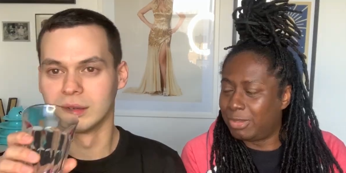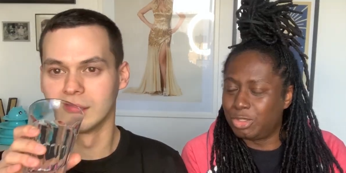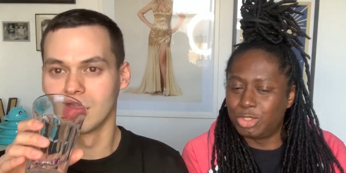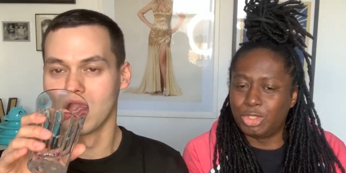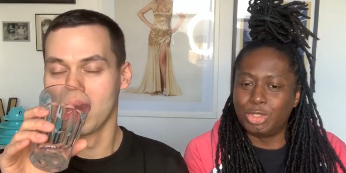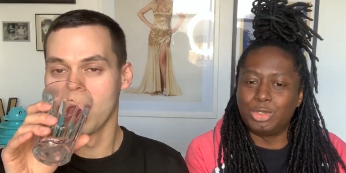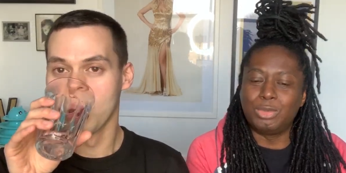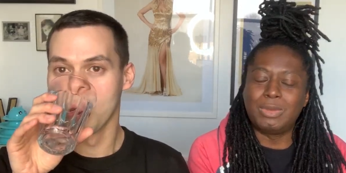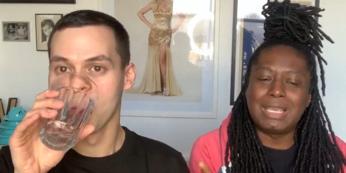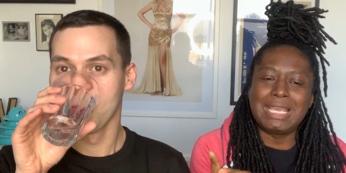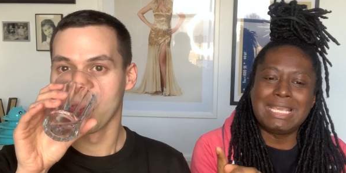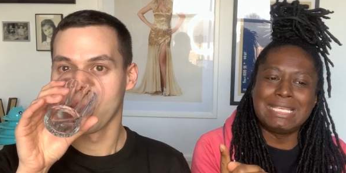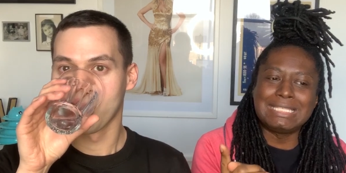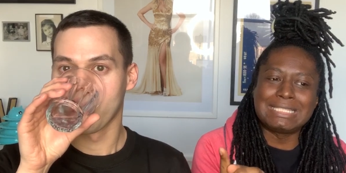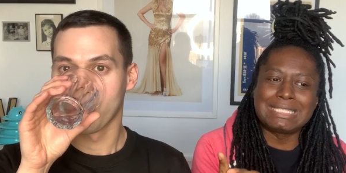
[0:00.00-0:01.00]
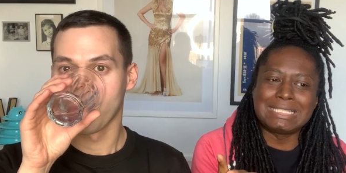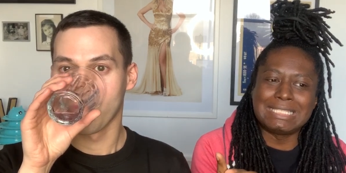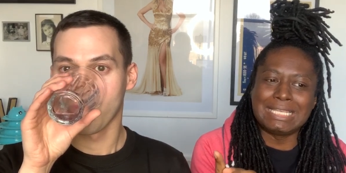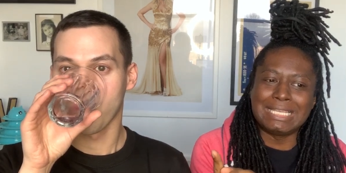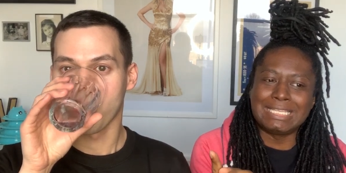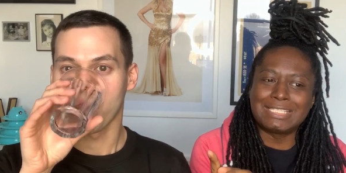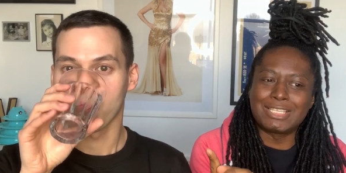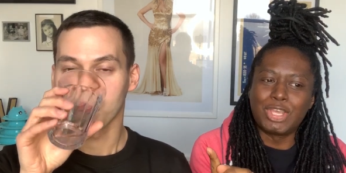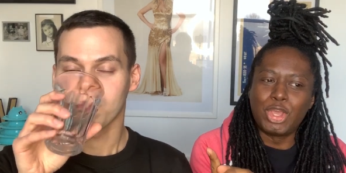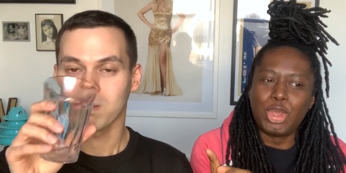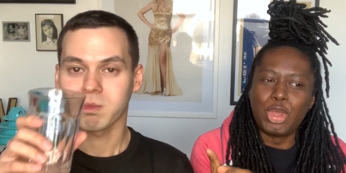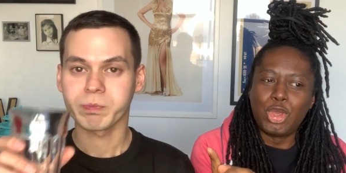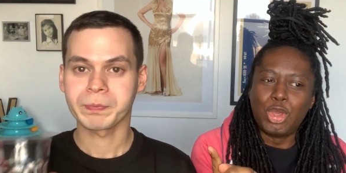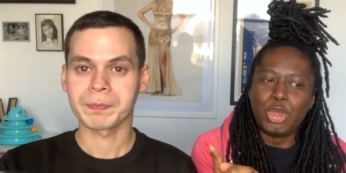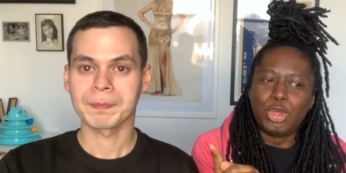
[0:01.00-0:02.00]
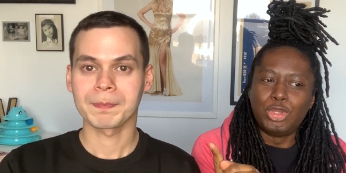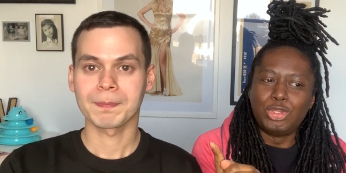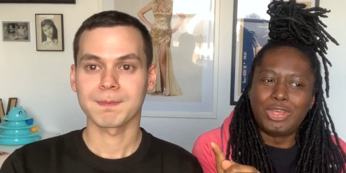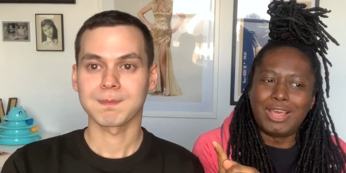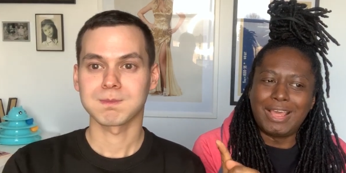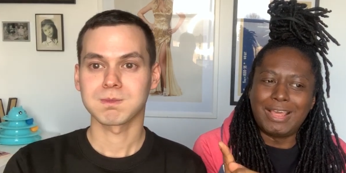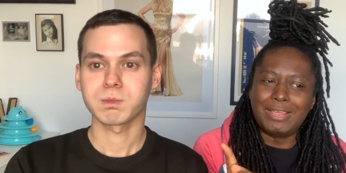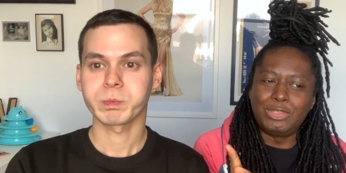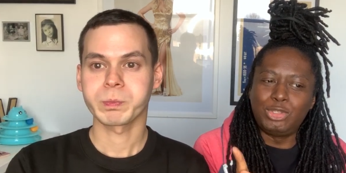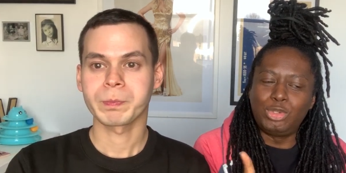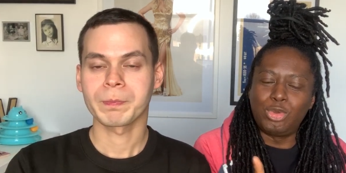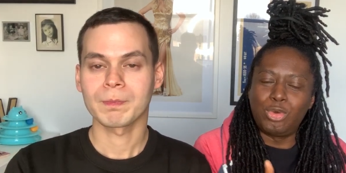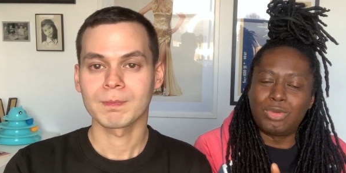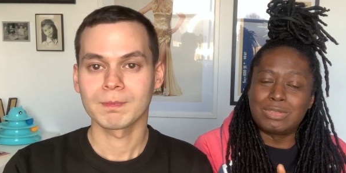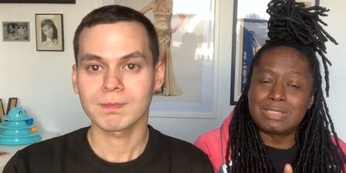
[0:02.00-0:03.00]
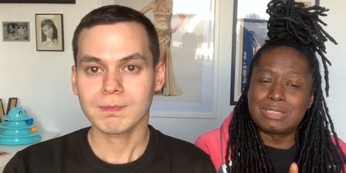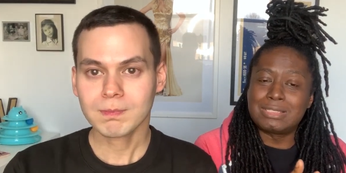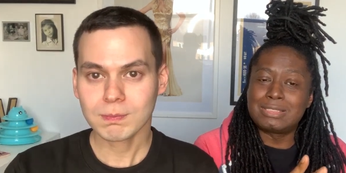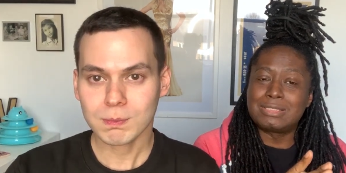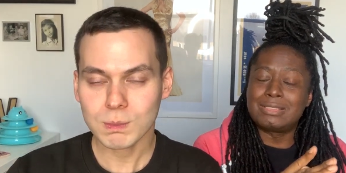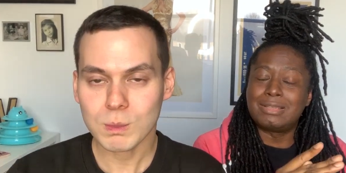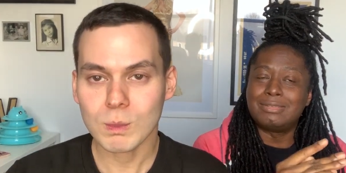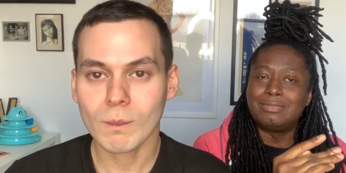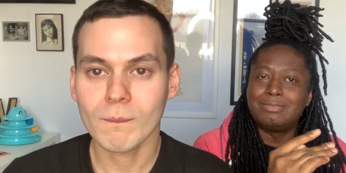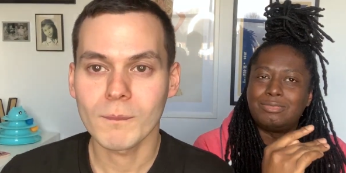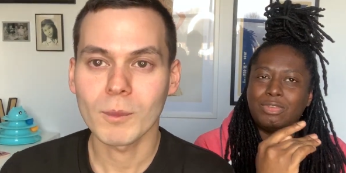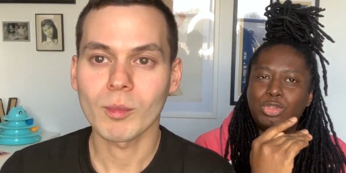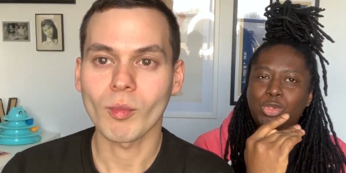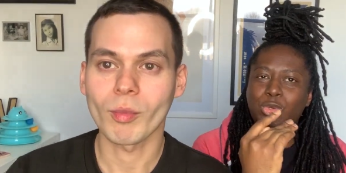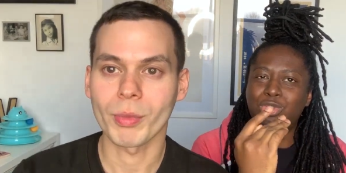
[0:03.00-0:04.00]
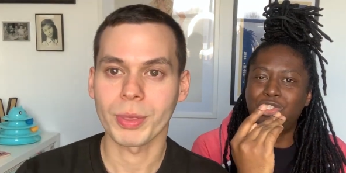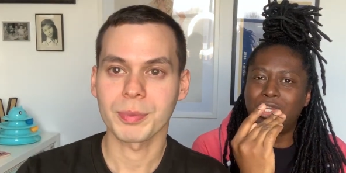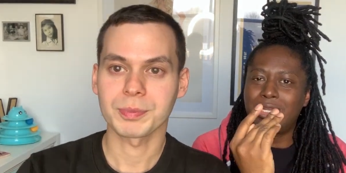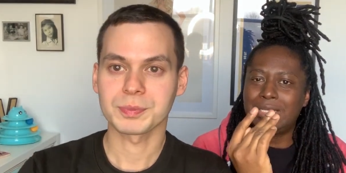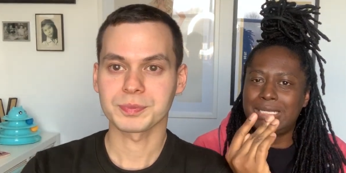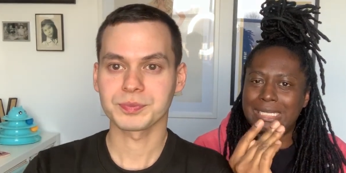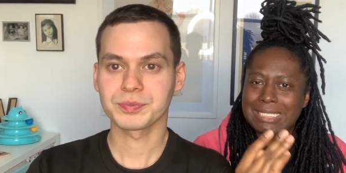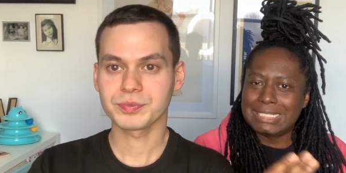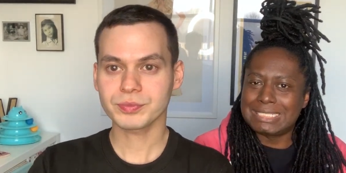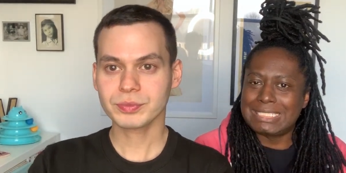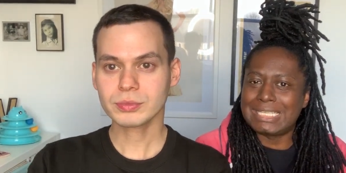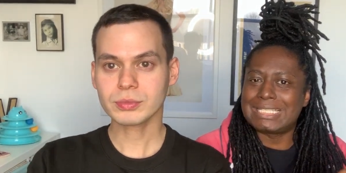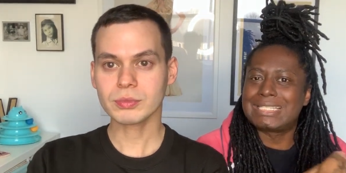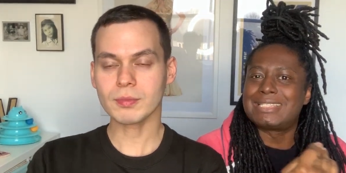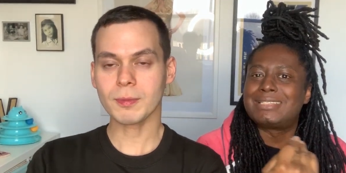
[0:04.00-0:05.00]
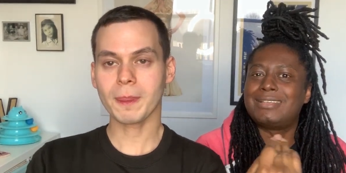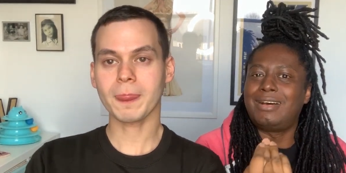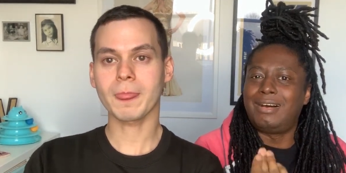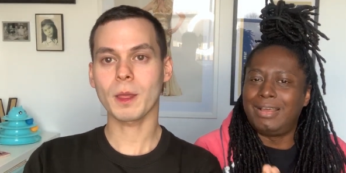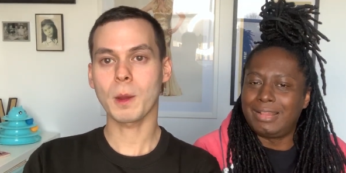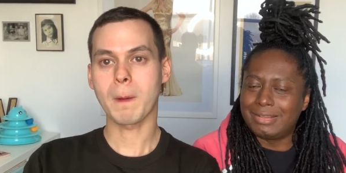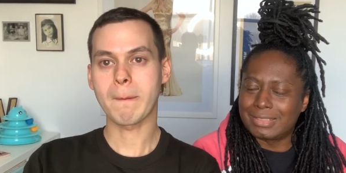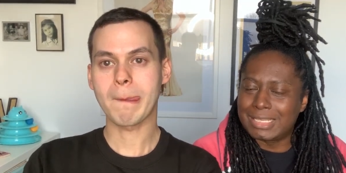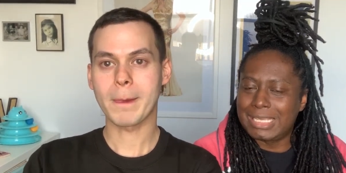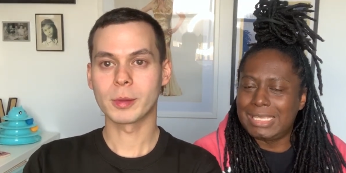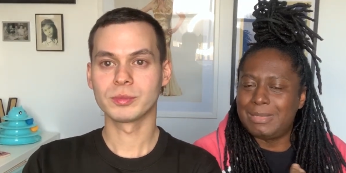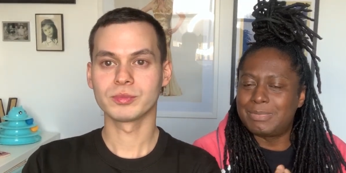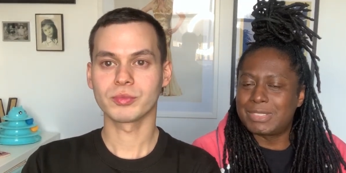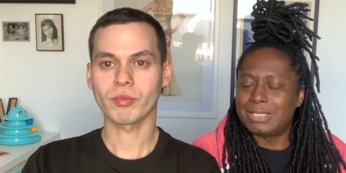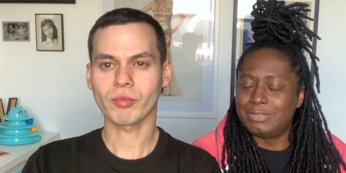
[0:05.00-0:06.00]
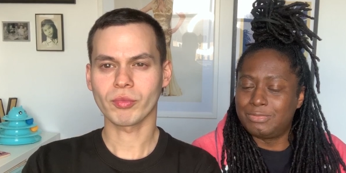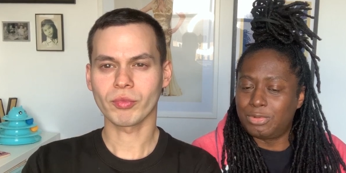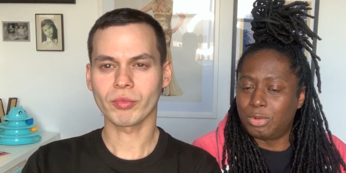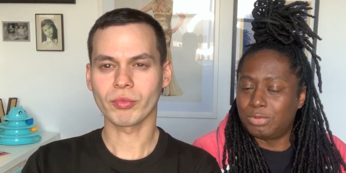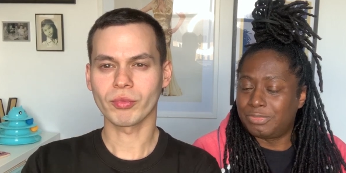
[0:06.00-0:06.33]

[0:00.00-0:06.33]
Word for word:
Speaker 1: you is that your your journalistic style keeps evolving.